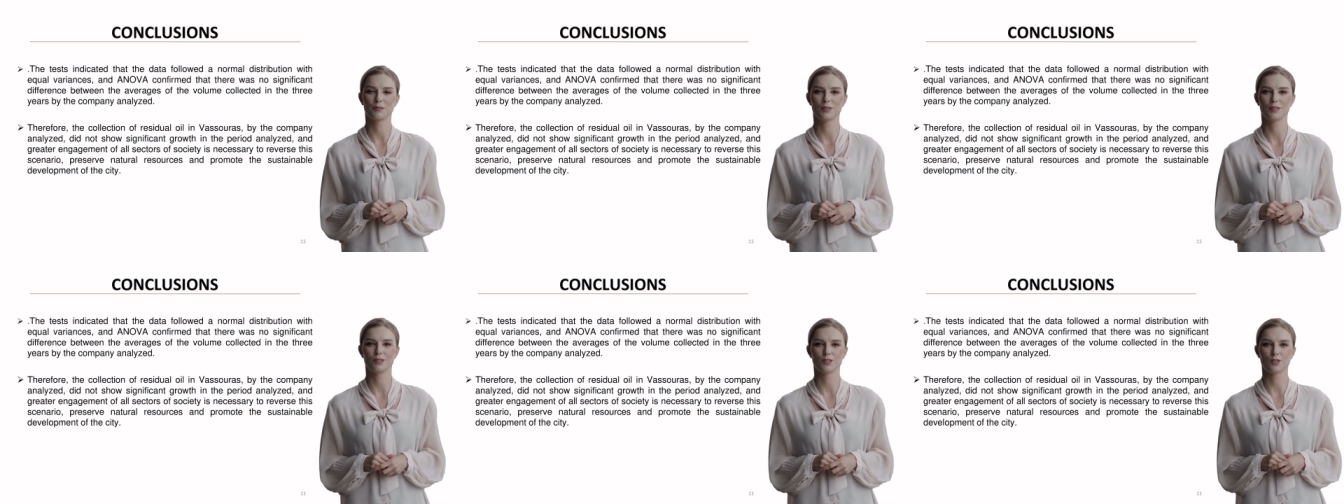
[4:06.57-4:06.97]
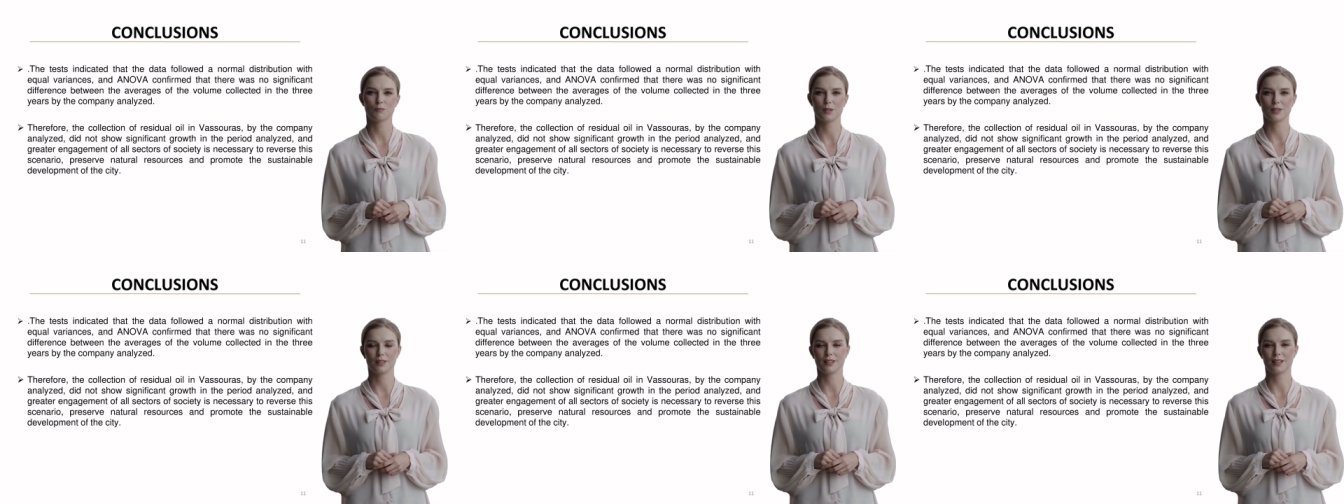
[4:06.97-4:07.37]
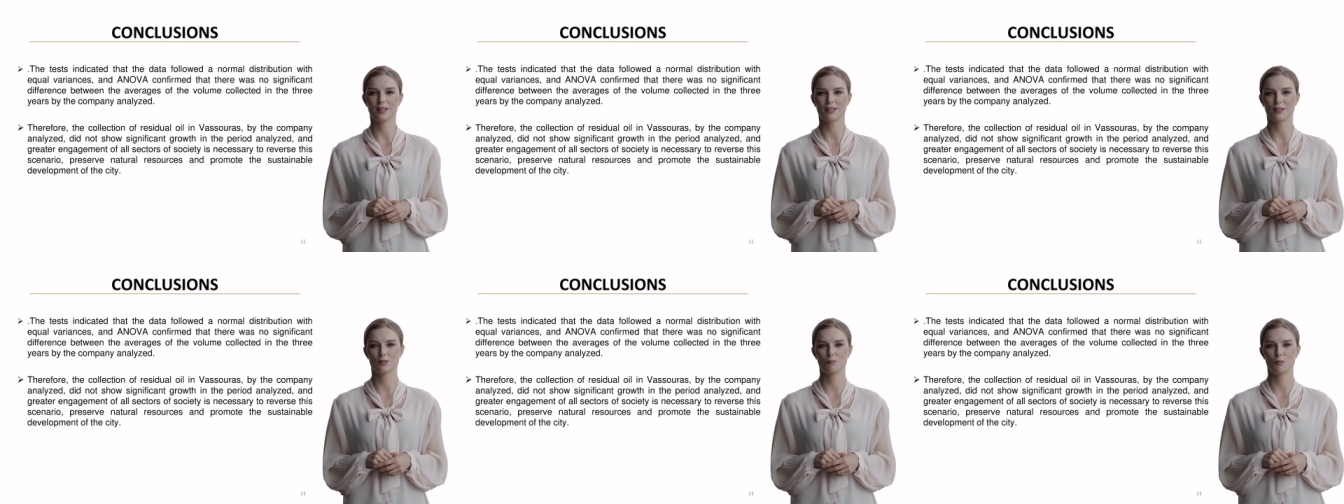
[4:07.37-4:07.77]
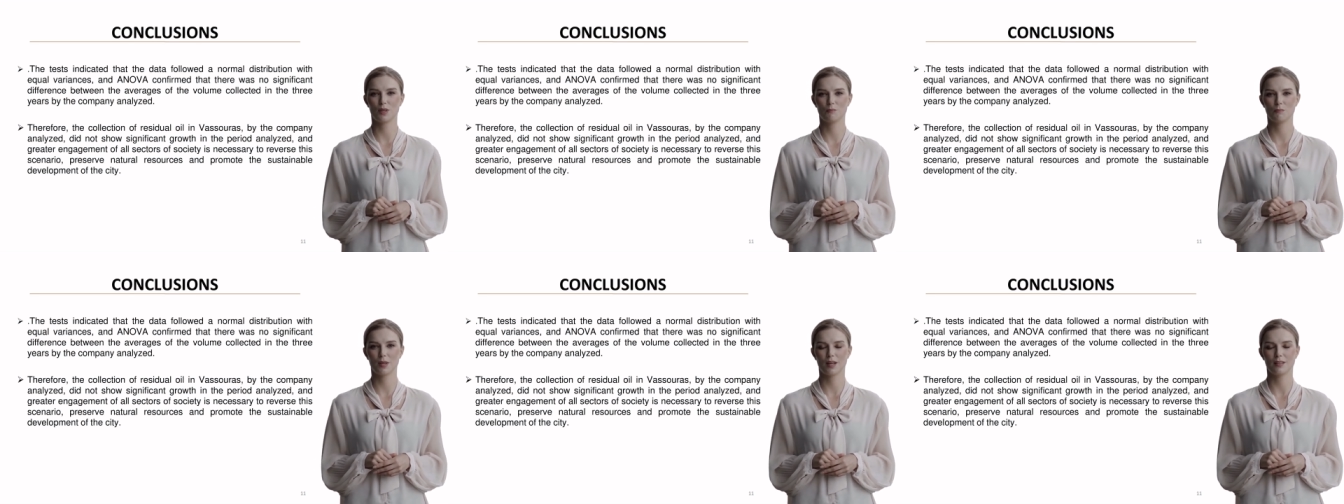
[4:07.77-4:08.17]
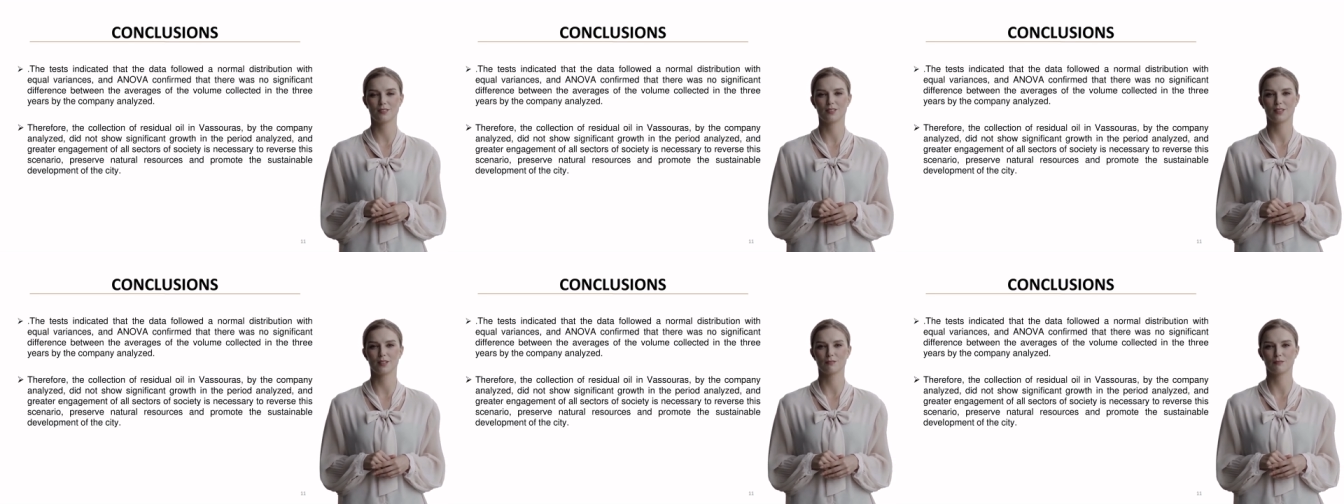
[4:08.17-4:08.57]
This stability, while
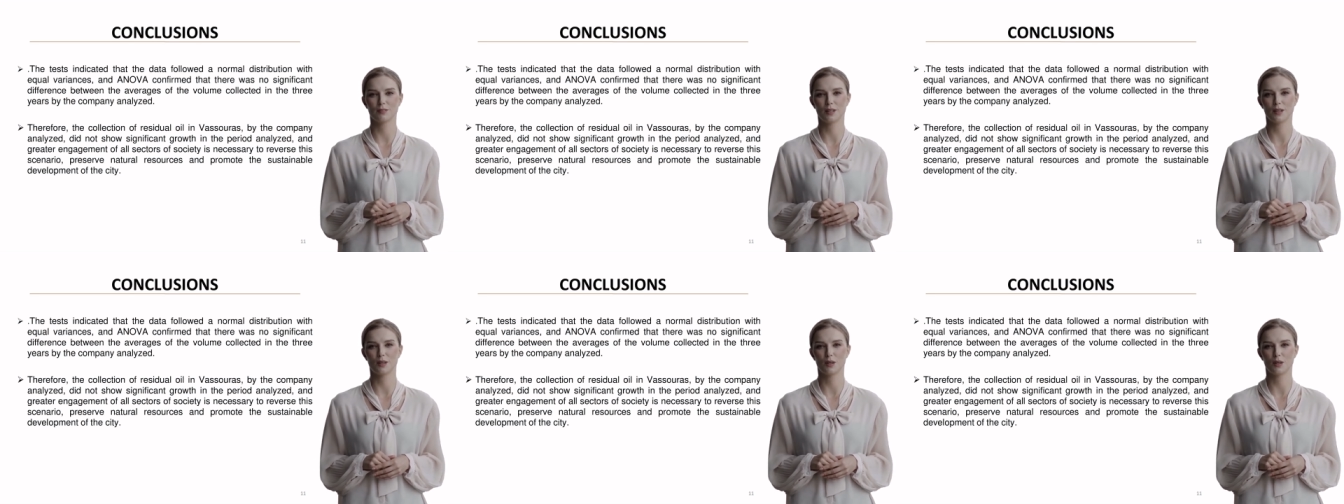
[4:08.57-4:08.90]
positive,